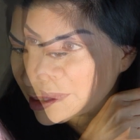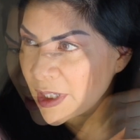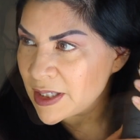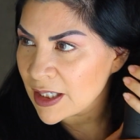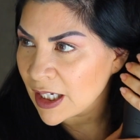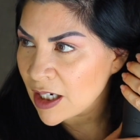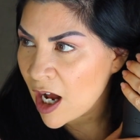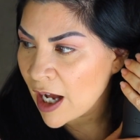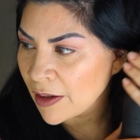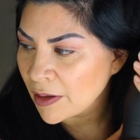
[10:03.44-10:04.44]
Doesn't get
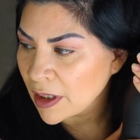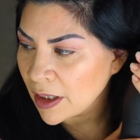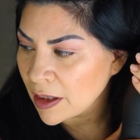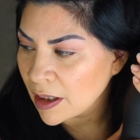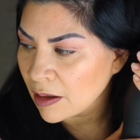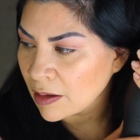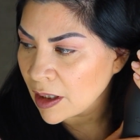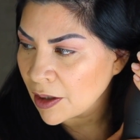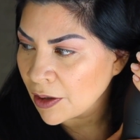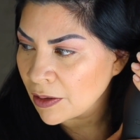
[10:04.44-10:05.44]
hot or anything on
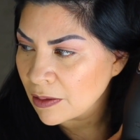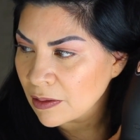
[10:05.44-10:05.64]
here.